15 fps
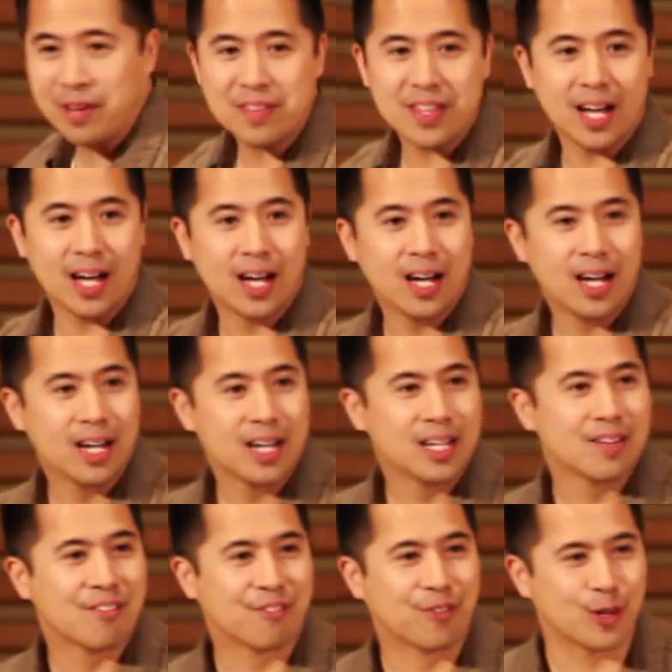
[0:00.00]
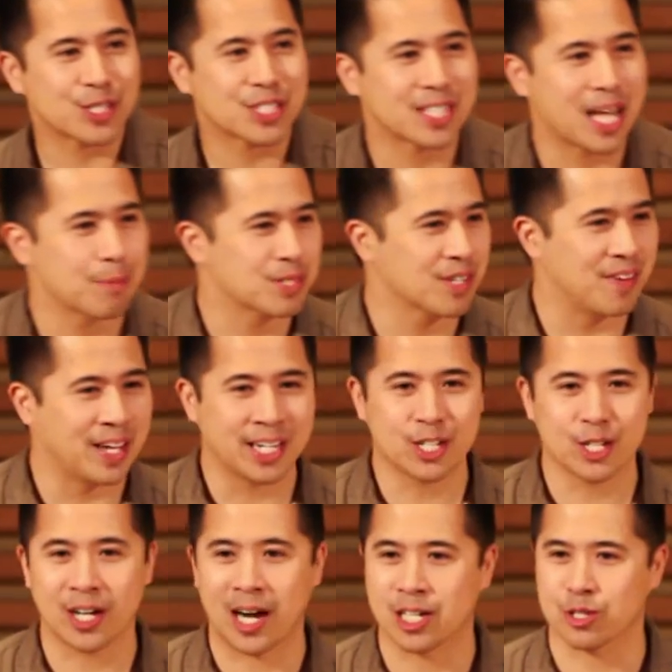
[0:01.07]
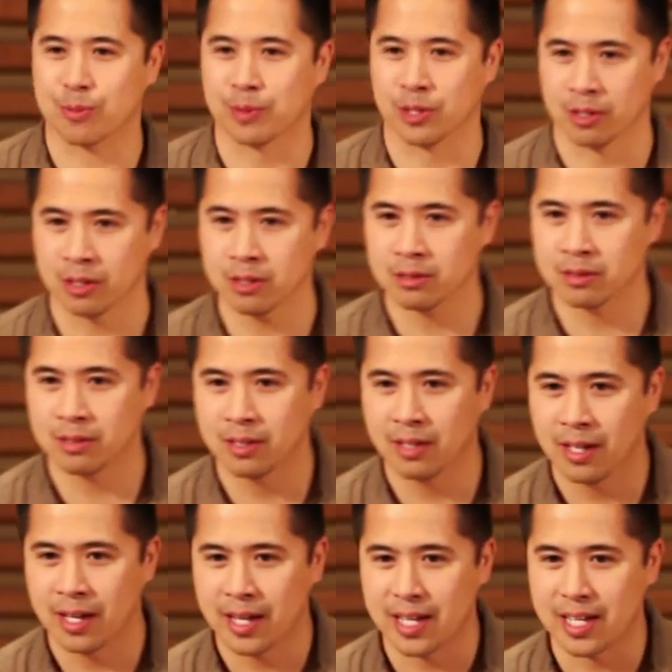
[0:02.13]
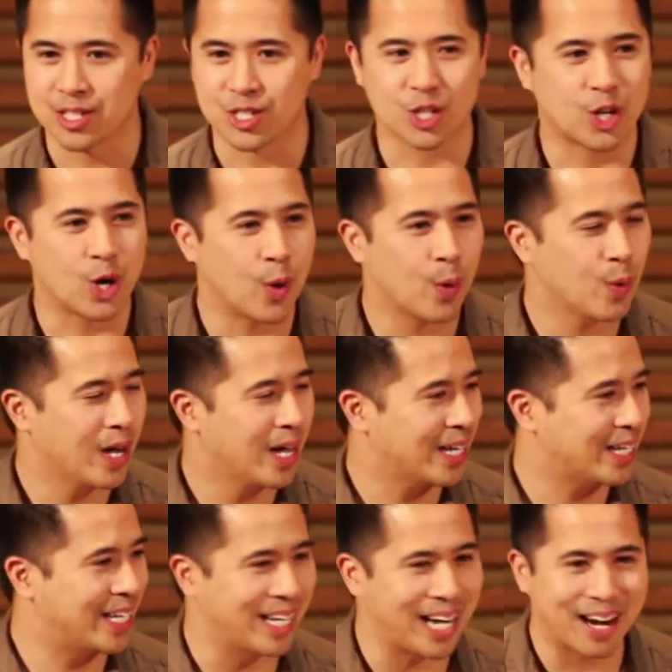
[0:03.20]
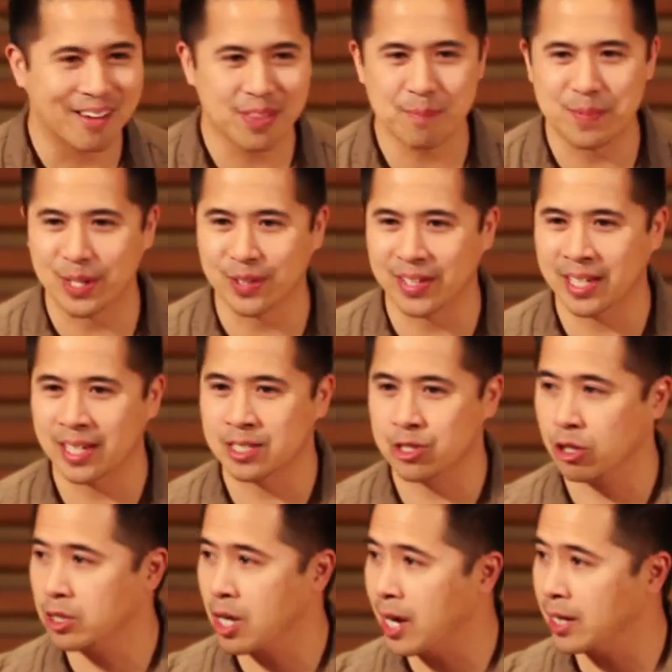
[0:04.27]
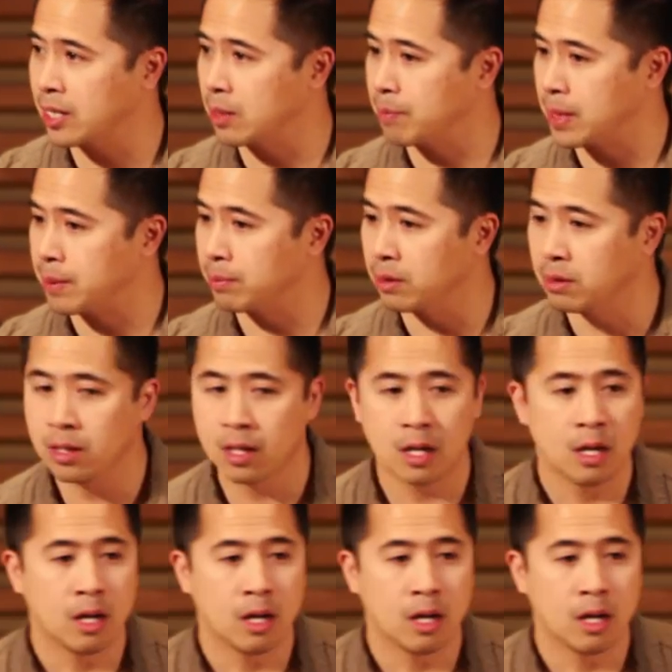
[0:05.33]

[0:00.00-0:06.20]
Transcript: one of the first steps of any good entrepreneur is to go get out of the building and start talking to people.